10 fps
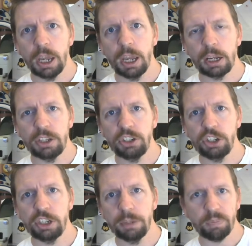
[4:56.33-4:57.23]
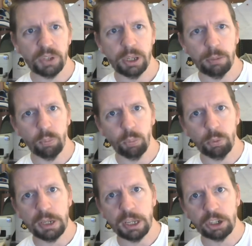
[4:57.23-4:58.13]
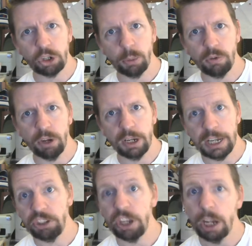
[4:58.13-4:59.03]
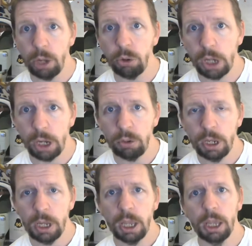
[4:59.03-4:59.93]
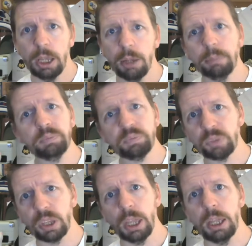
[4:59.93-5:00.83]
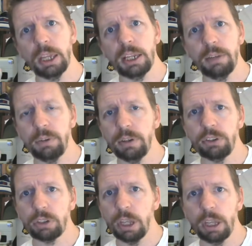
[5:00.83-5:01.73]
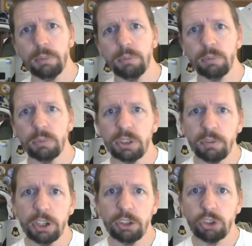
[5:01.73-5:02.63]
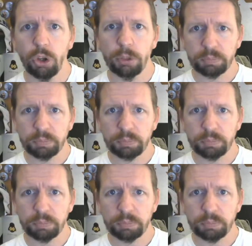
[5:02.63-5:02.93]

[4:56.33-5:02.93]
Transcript: consider would be under copyright? Is it a logo? If it's something that's got